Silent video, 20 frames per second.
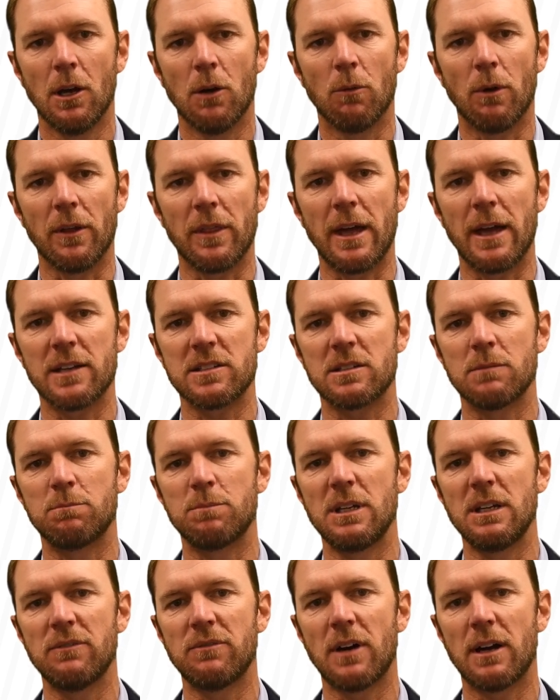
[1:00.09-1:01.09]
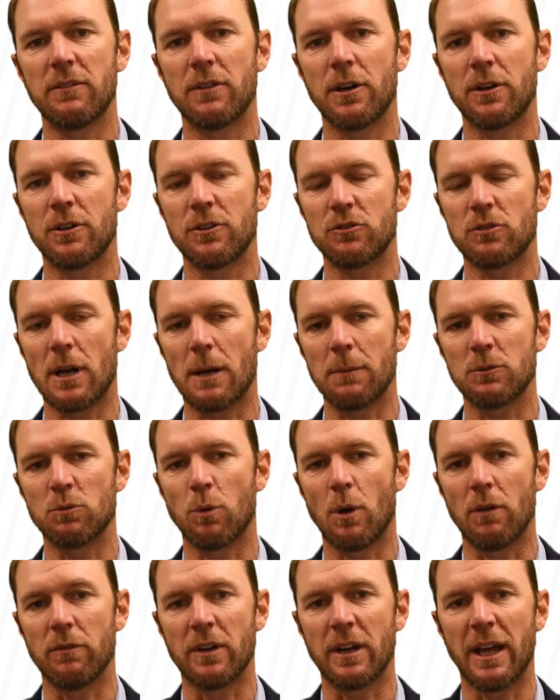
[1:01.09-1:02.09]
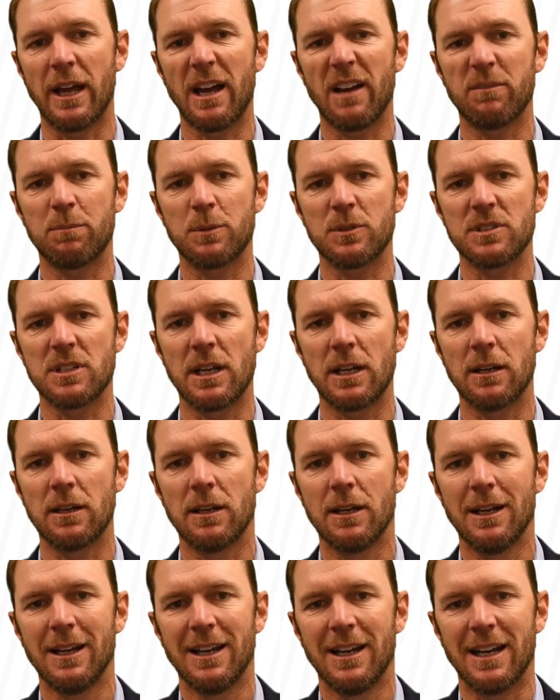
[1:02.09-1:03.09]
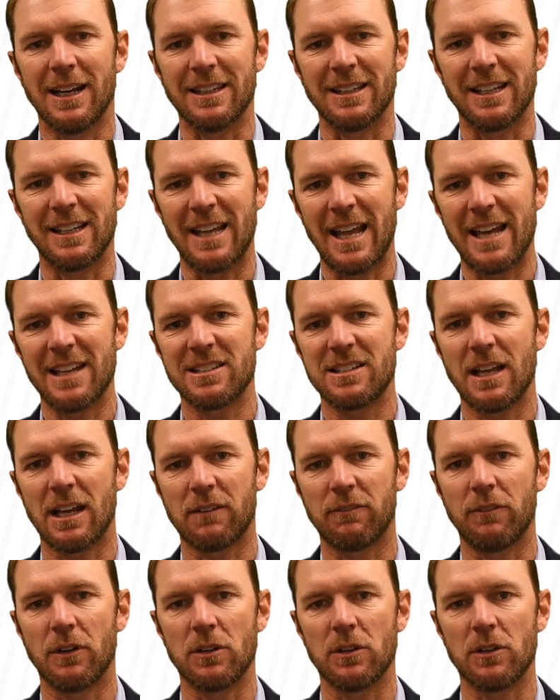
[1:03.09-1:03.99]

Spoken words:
while the S&P 500 dropped 12.5%, and the Nasdaq